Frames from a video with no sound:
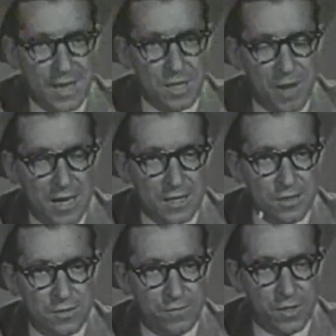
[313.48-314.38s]
well back in the box,
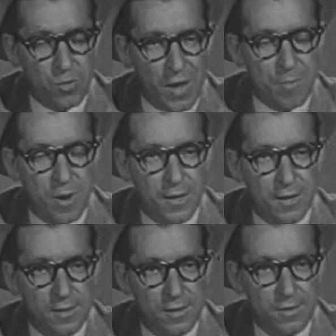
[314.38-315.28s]
feet wide apart.
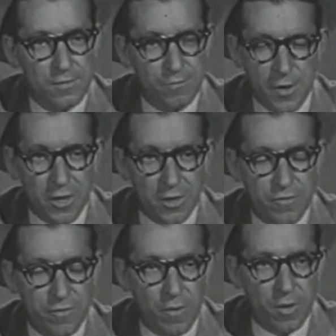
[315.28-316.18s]
Very
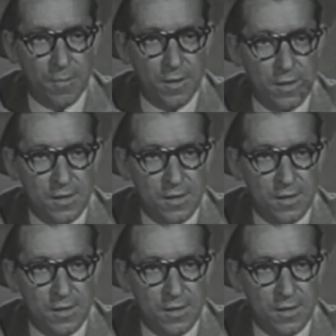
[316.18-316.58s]
good form.